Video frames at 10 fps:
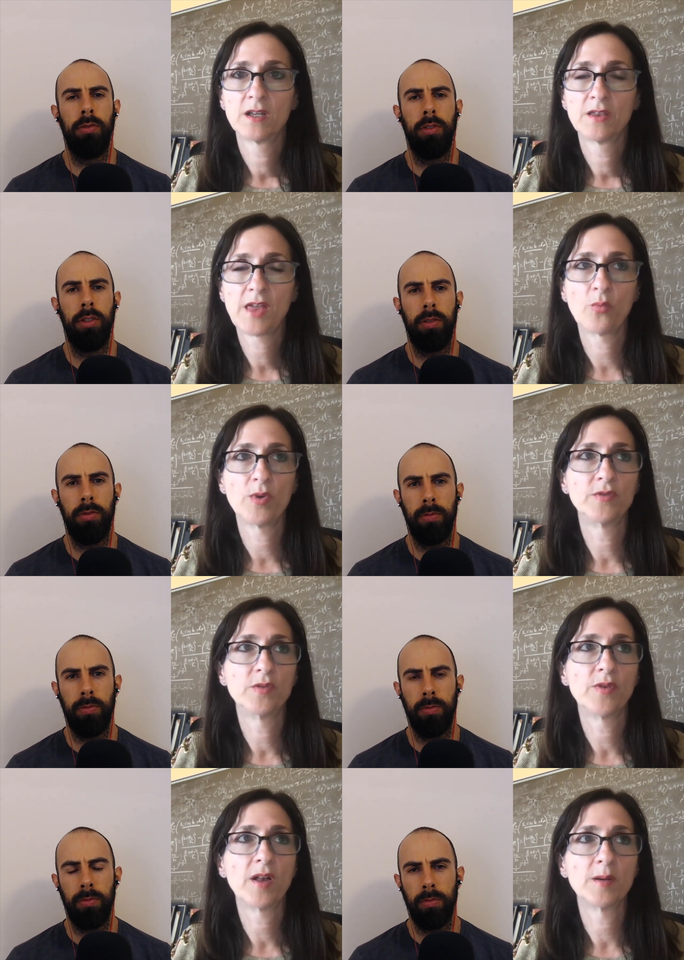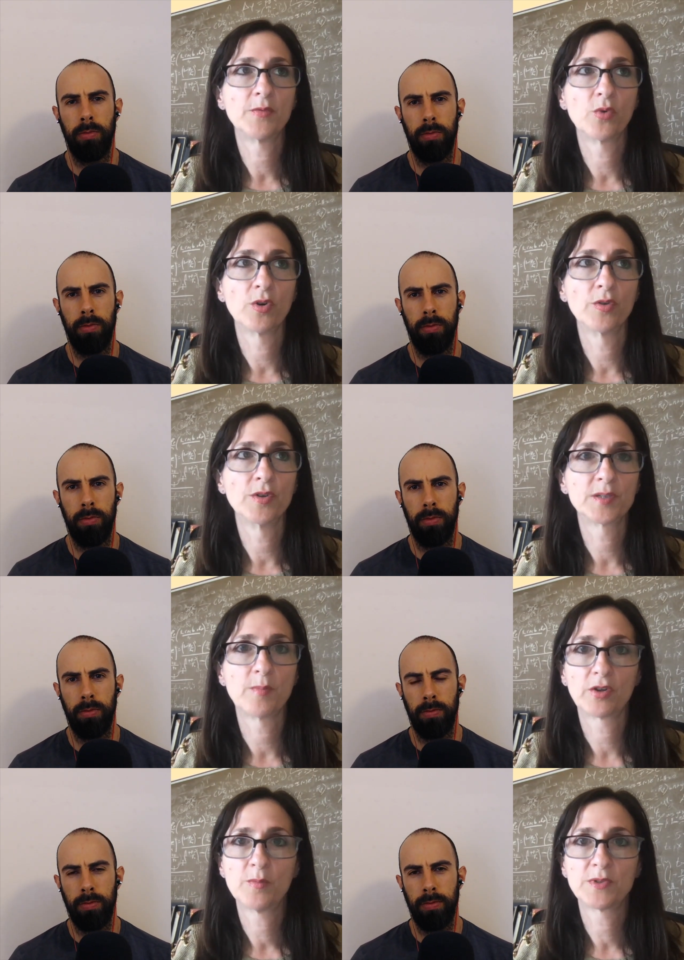Speaker 1: that we've developed for this
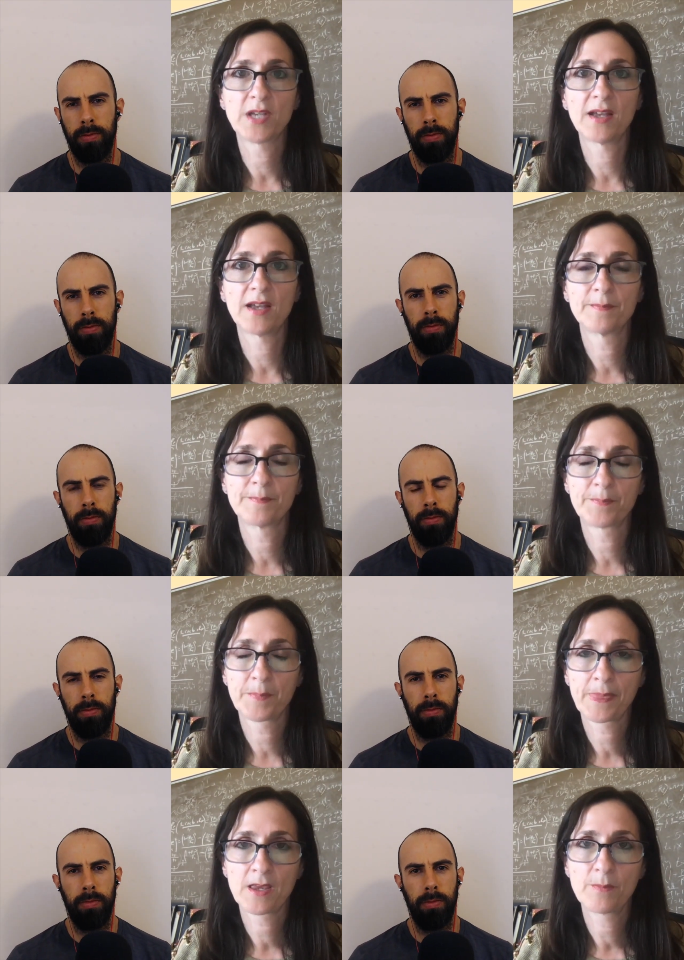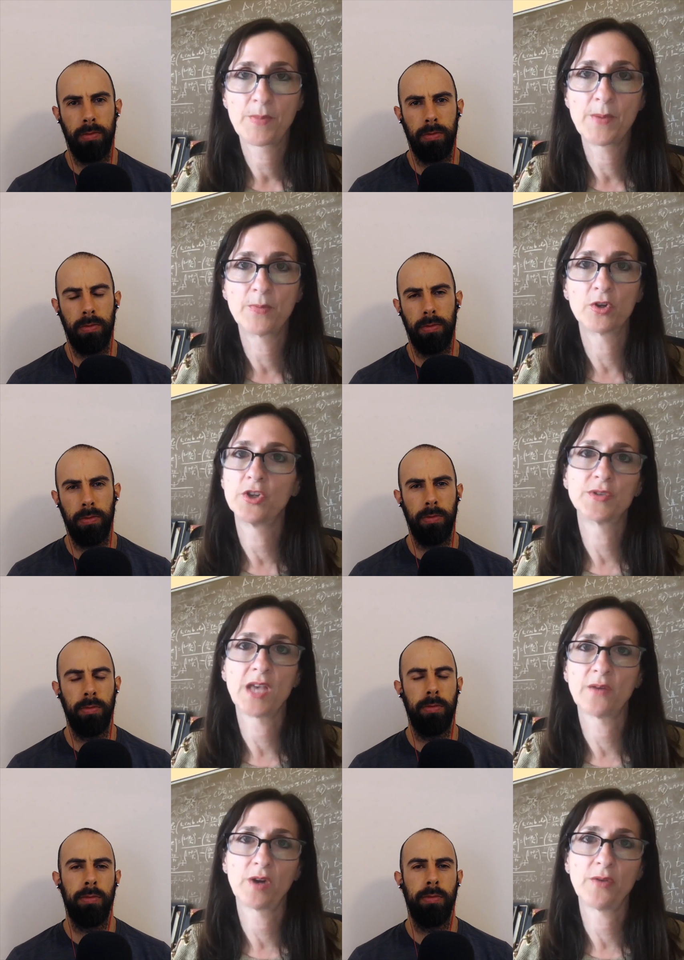small CubeSat, people could use
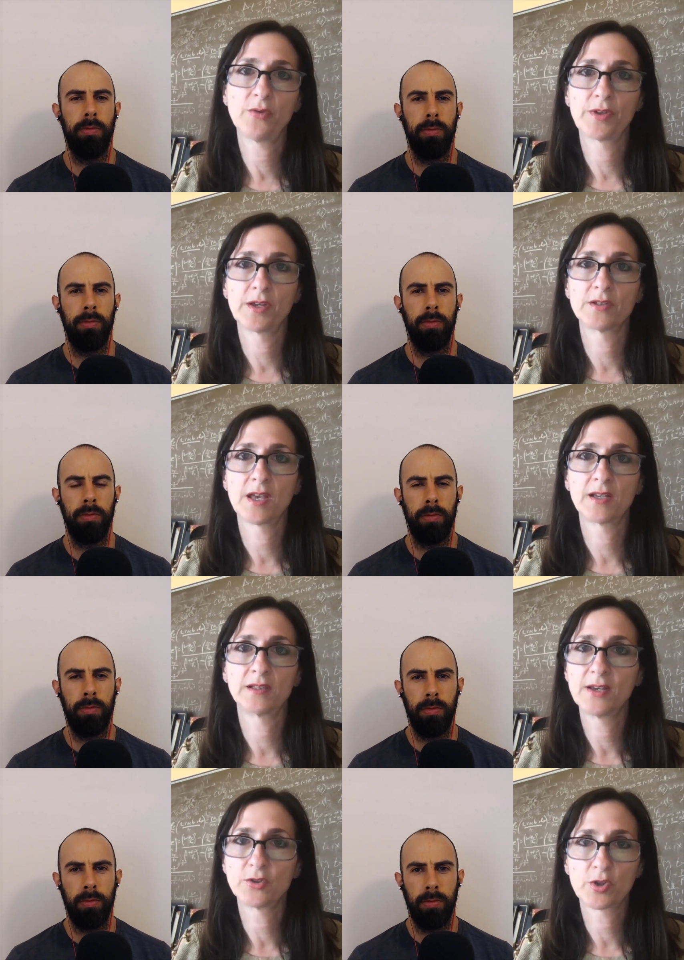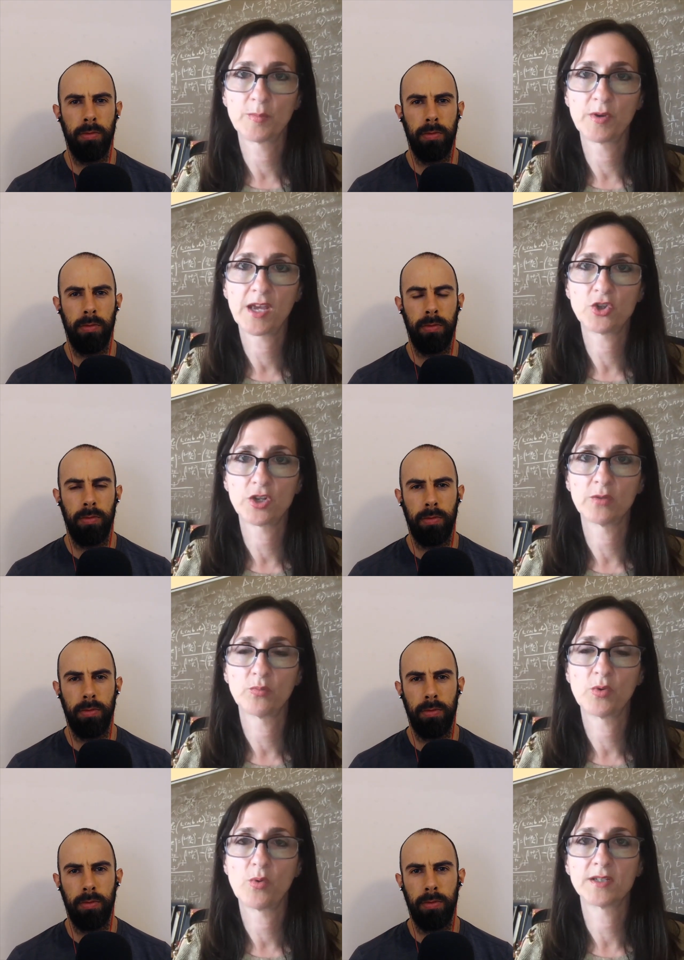that for other things like laser communication.
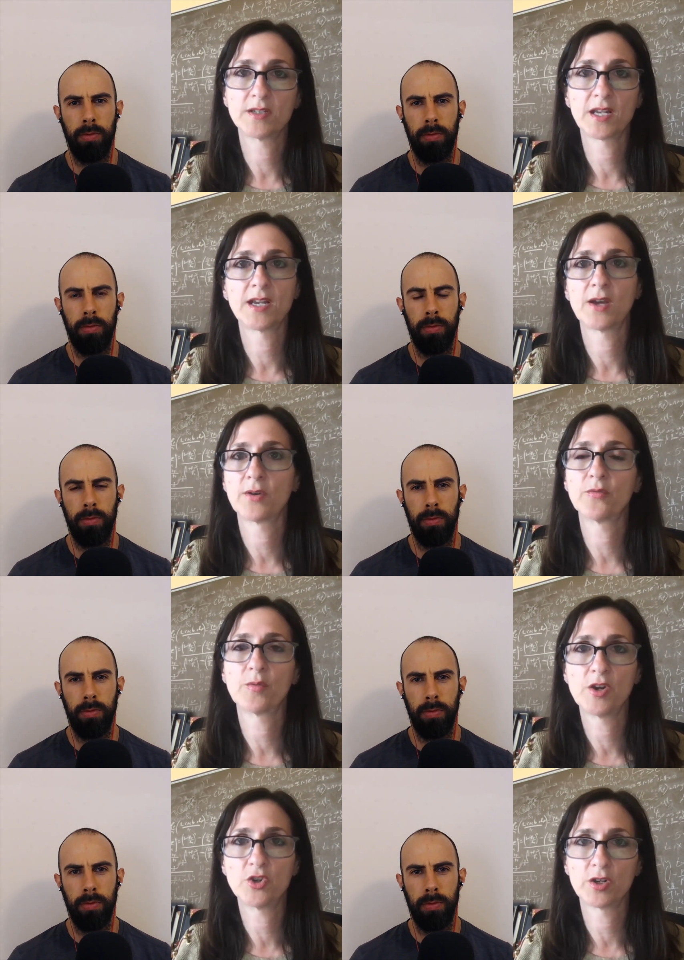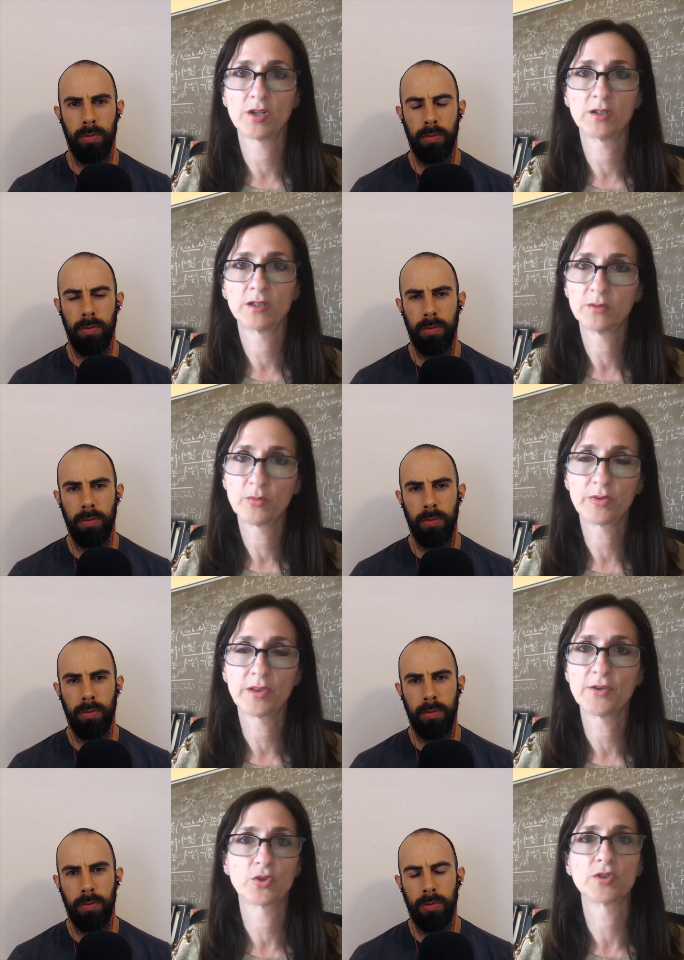We want to send down information with
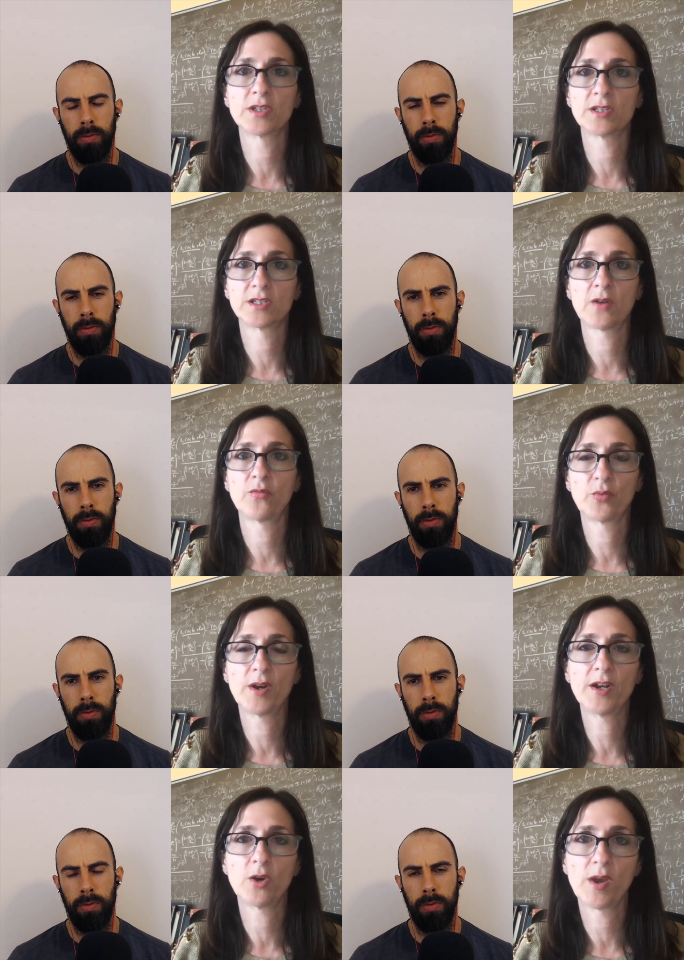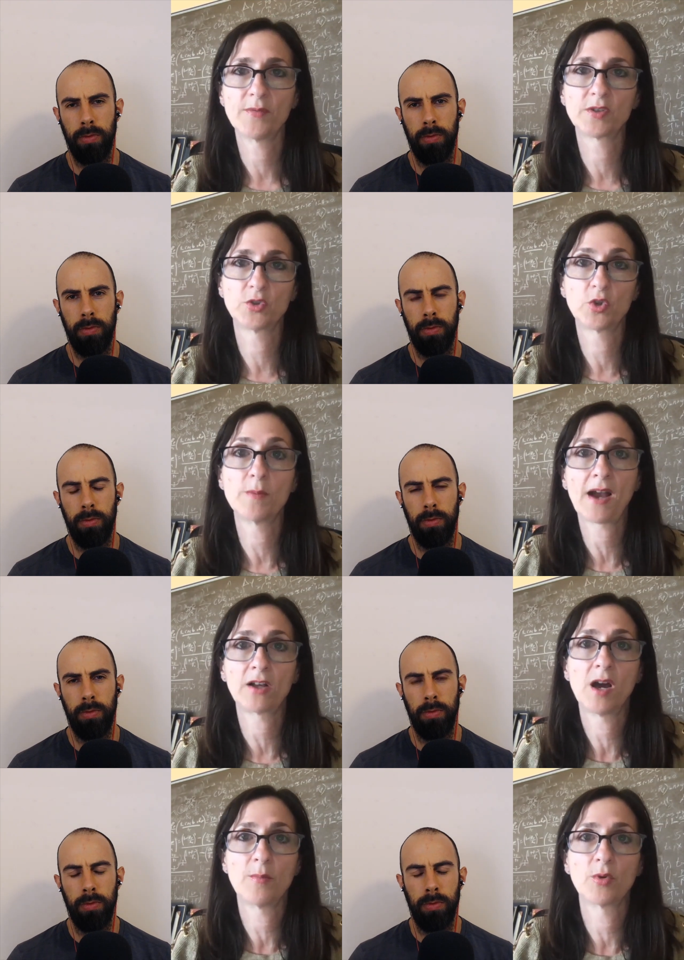lasers instead of with radio waves because you can
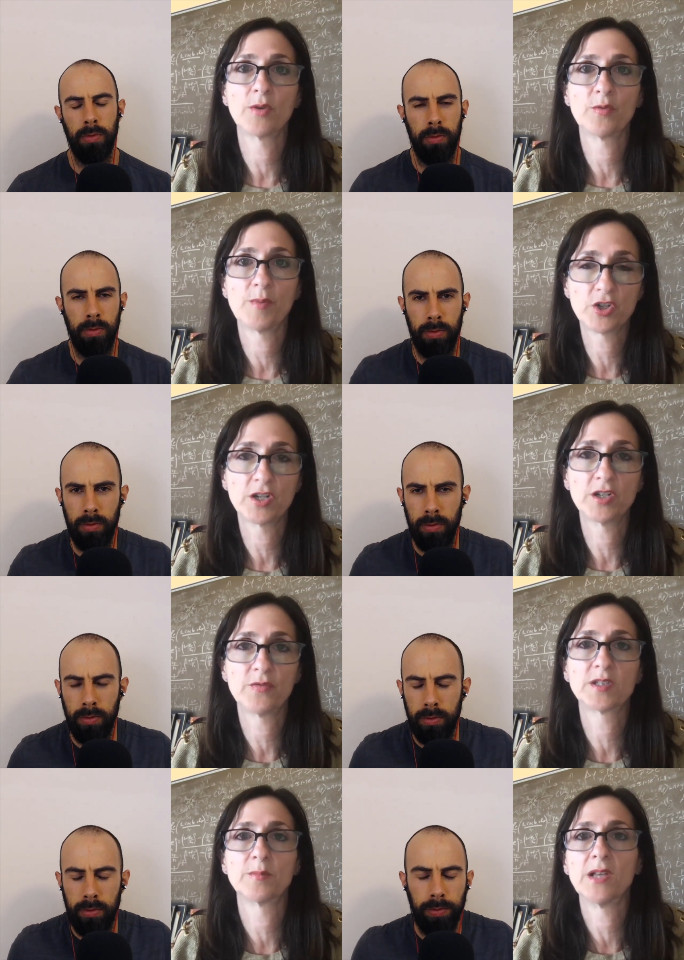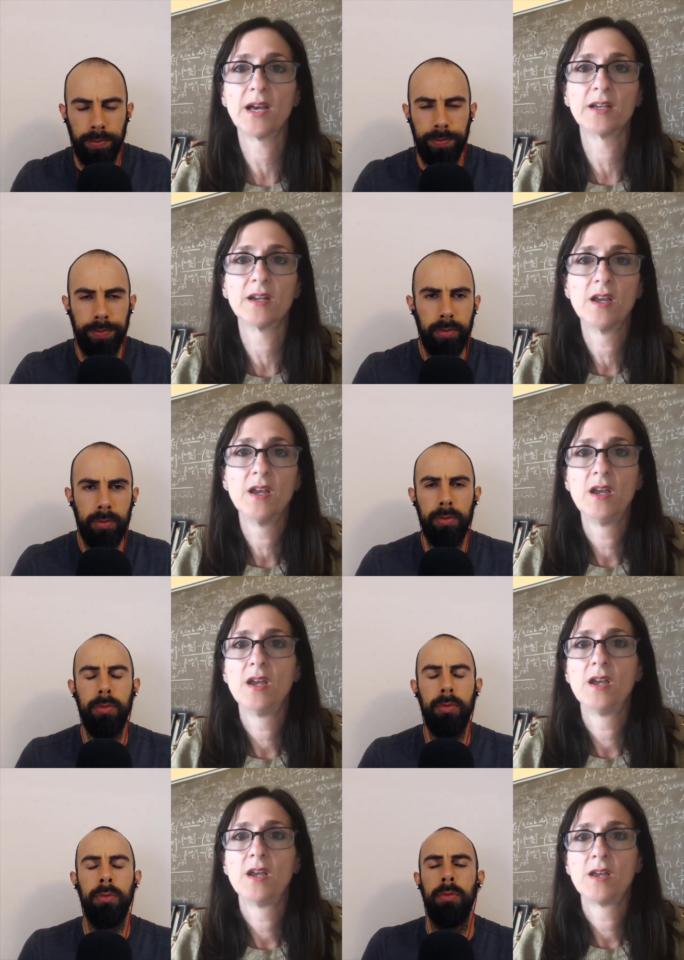pack a lot more information into visible light.
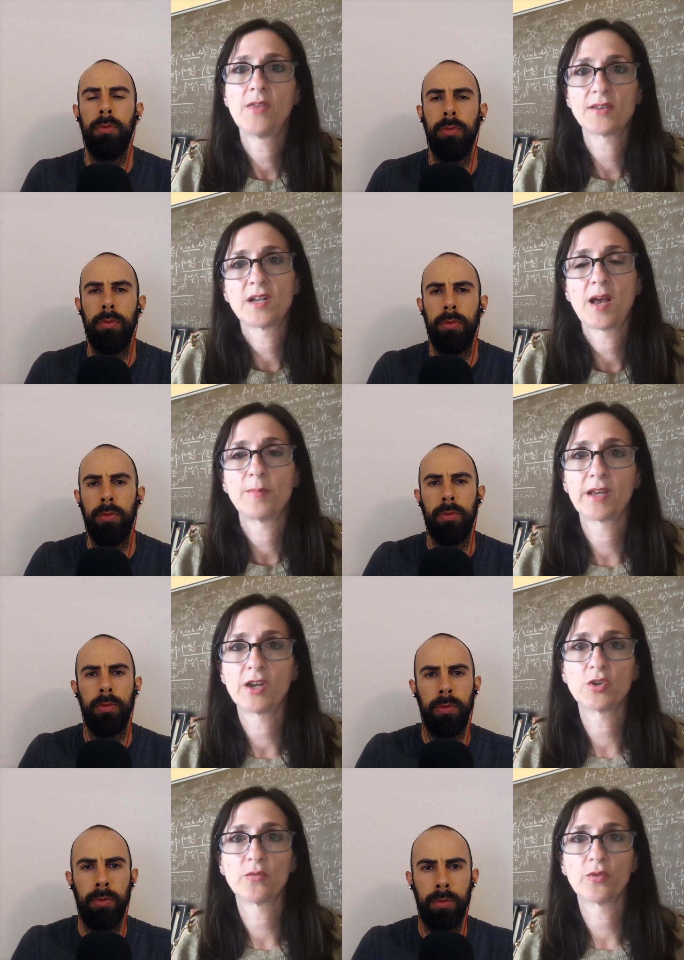That's an application, for